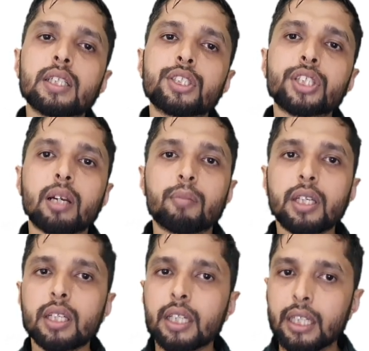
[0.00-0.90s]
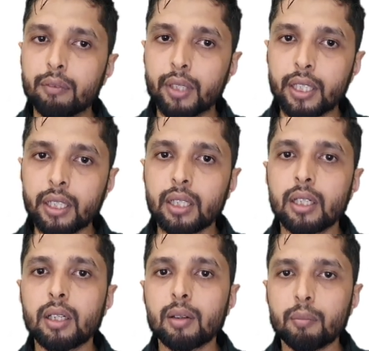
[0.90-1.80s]
shall be given
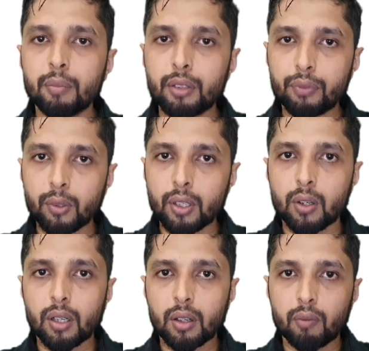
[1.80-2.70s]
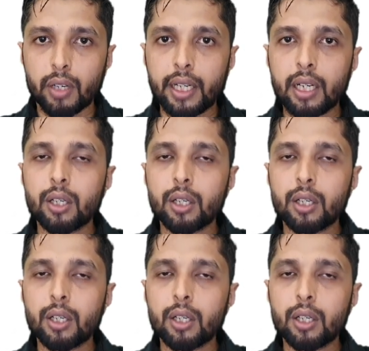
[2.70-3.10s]
before or while